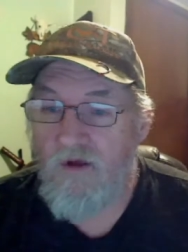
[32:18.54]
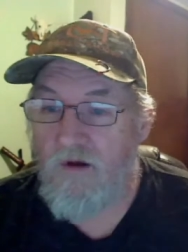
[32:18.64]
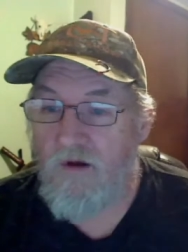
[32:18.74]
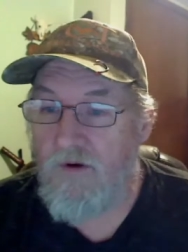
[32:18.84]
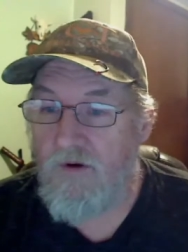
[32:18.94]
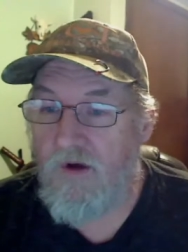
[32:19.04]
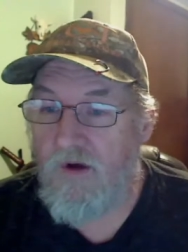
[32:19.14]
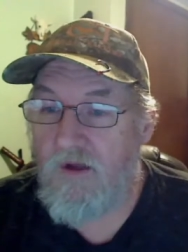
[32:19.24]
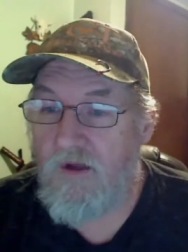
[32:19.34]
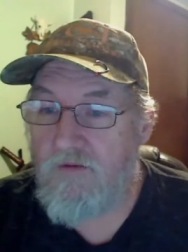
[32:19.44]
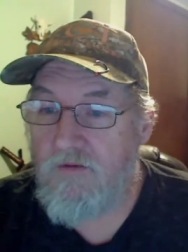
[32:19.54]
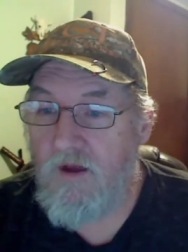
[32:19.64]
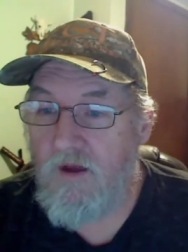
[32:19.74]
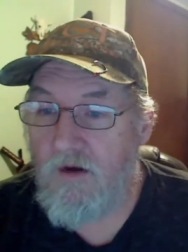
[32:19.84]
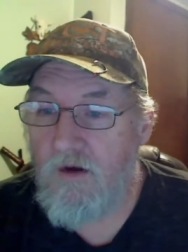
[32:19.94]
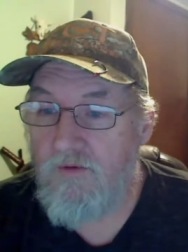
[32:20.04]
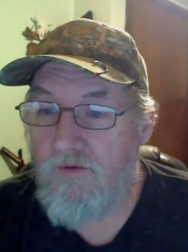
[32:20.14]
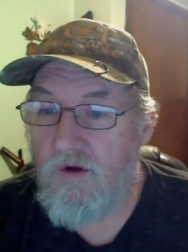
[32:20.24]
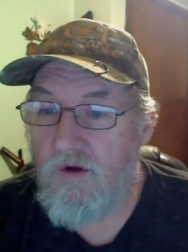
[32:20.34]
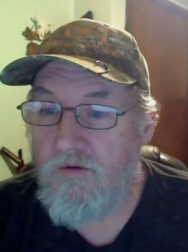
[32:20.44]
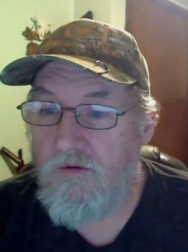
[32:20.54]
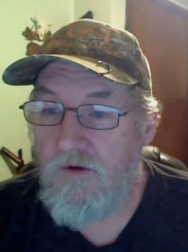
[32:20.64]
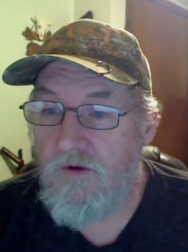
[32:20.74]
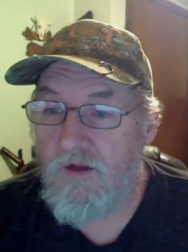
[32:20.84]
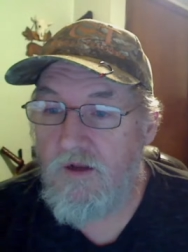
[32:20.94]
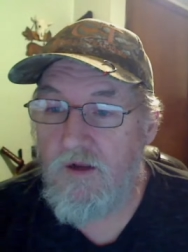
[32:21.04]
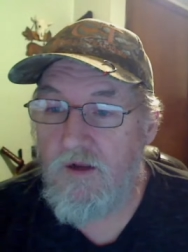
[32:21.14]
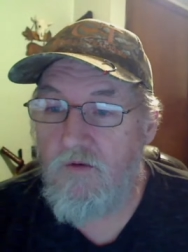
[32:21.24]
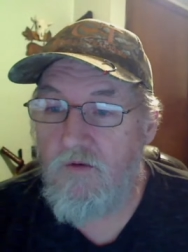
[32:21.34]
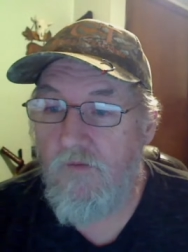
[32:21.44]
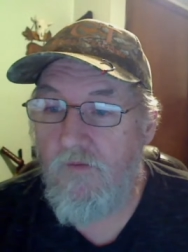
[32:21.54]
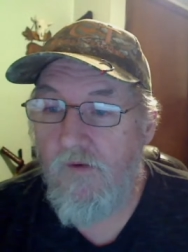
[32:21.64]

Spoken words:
I'll put my outro. Yeah, there you go.